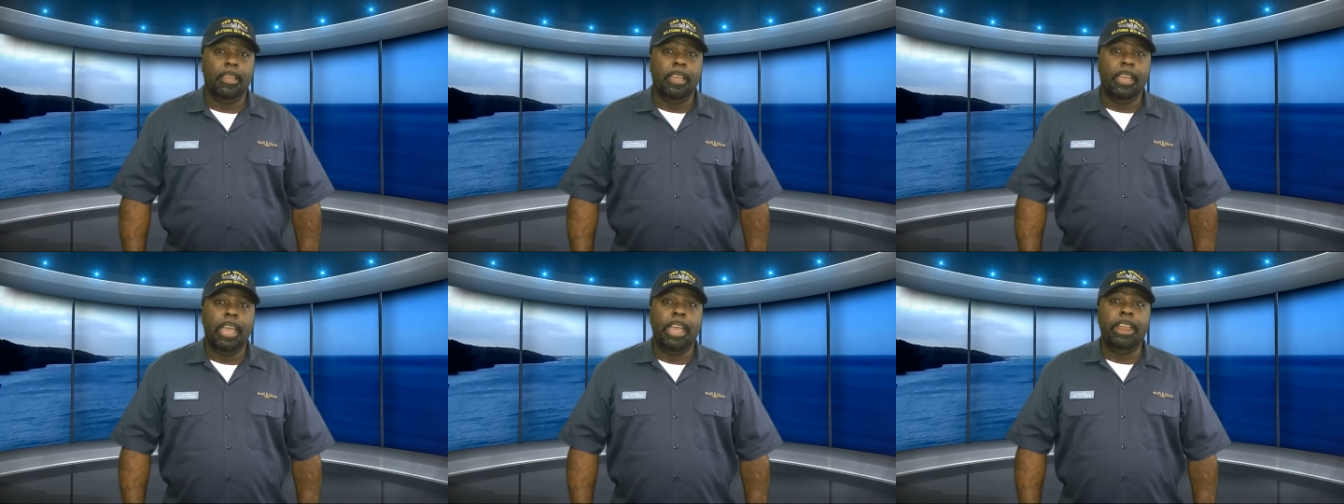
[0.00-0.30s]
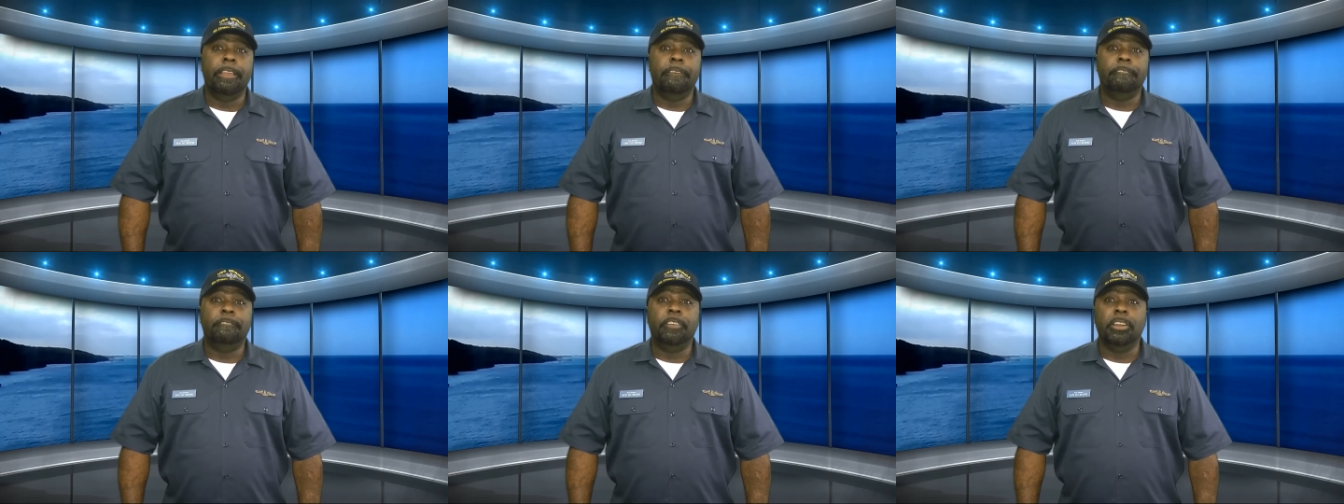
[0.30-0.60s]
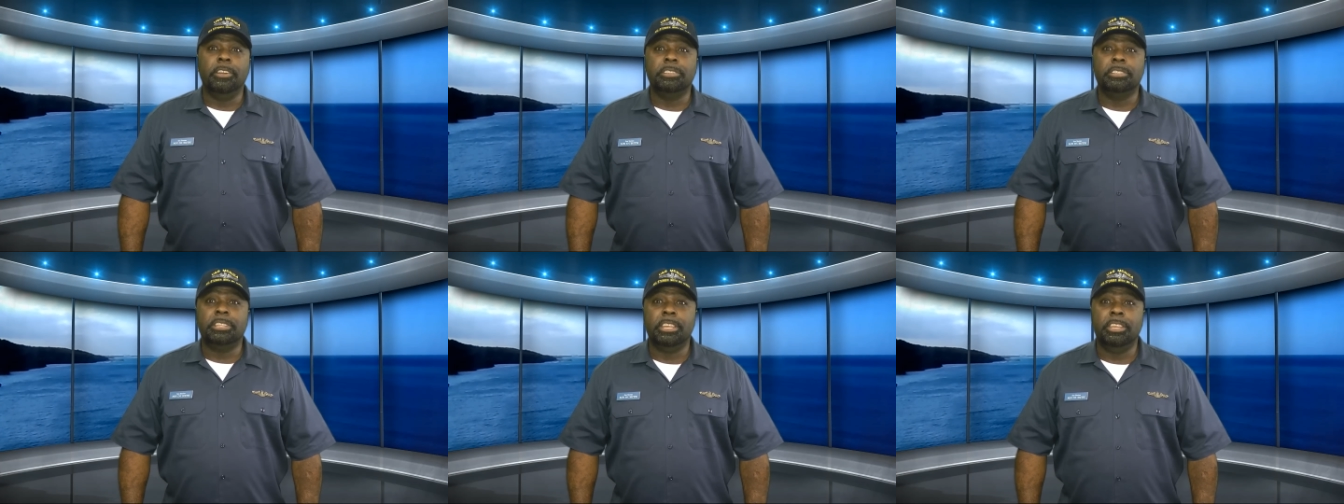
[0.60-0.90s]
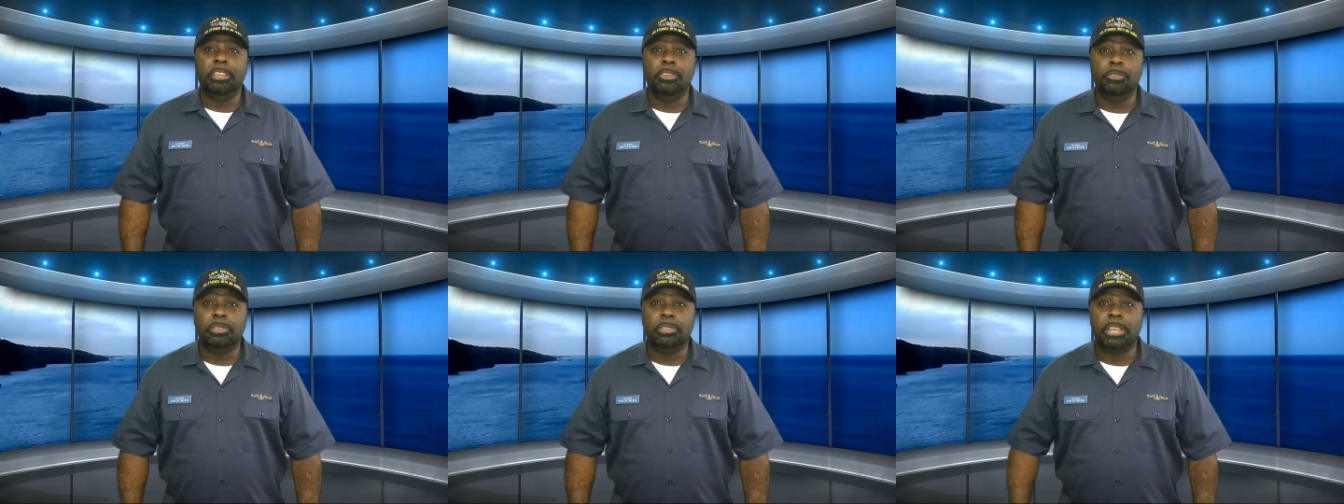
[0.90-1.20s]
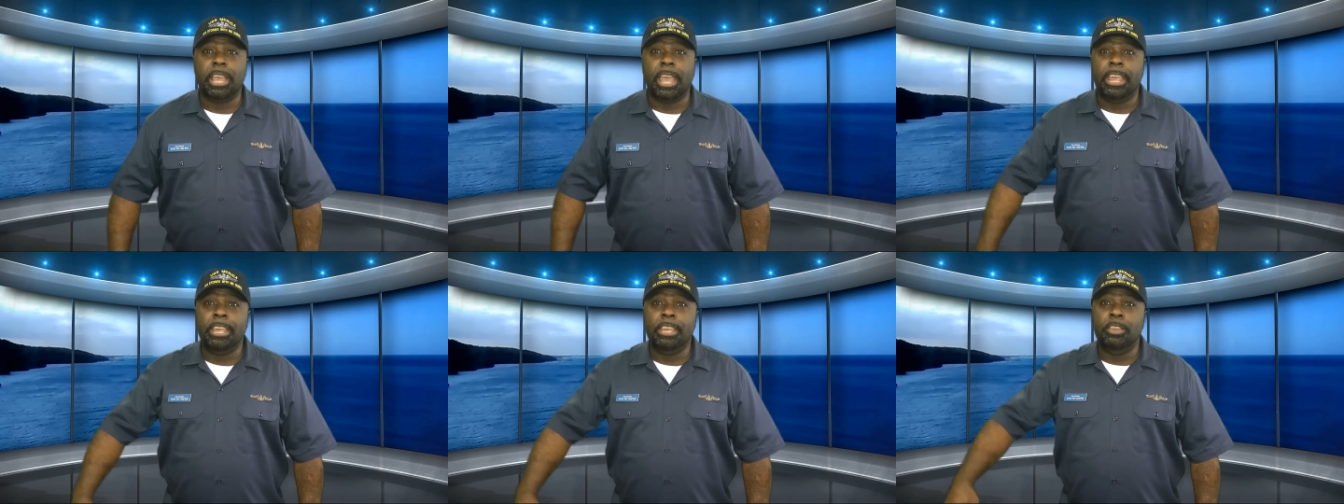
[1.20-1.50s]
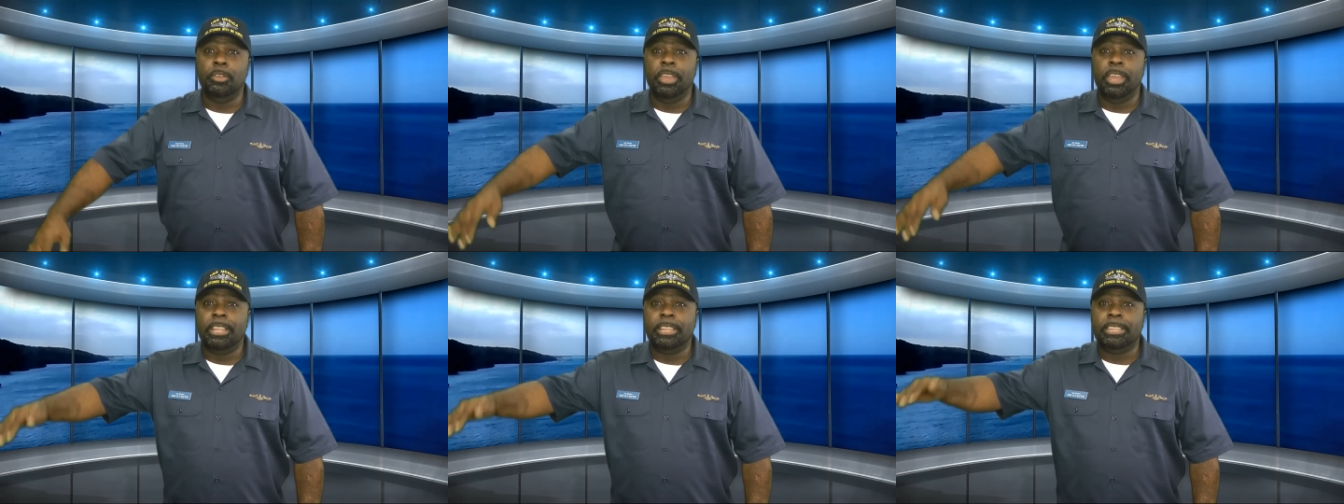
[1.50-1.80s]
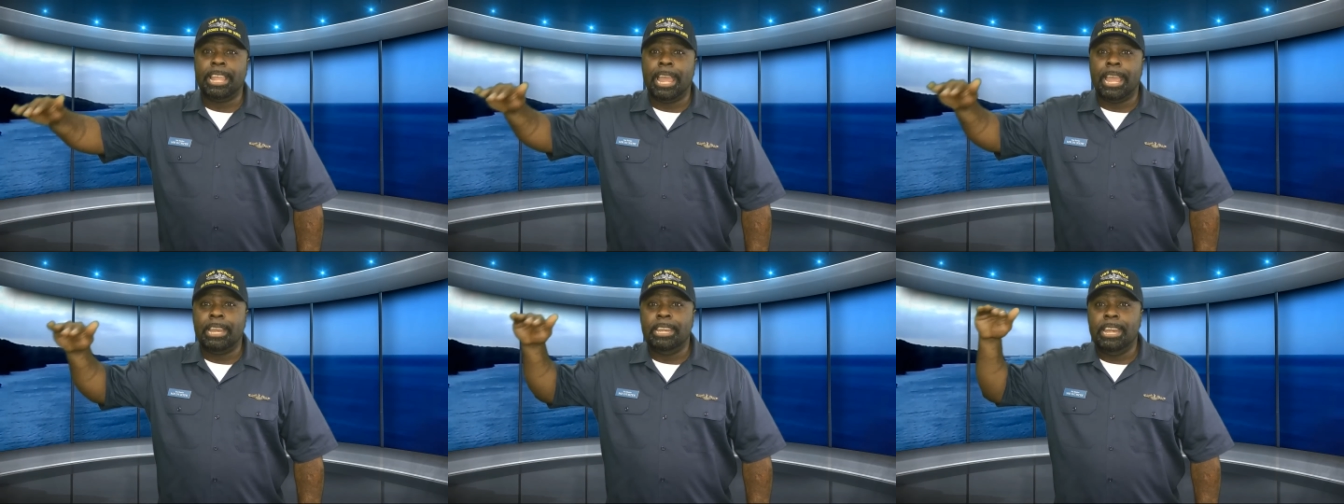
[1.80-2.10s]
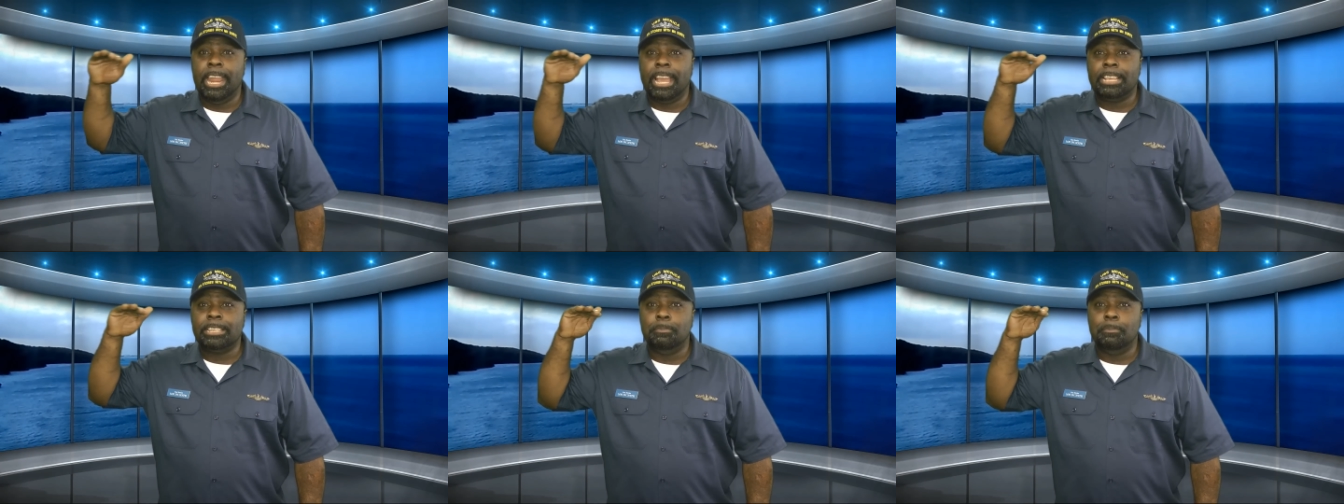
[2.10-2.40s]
And the first thing you say, you hit that next